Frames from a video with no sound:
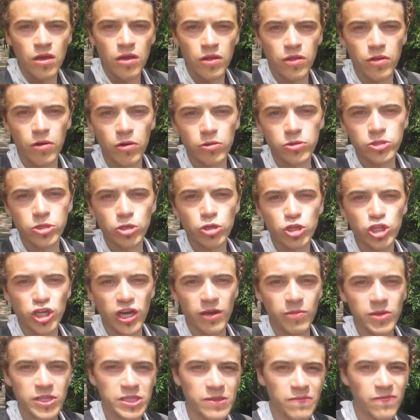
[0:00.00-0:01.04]
They're also
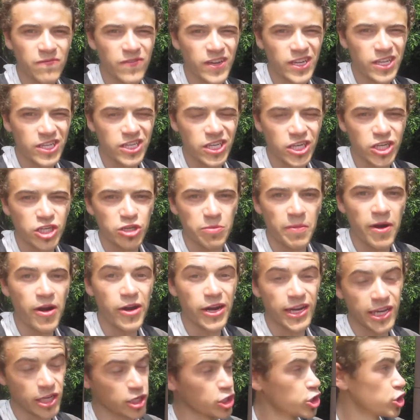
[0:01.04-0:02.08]
jamming some vintage American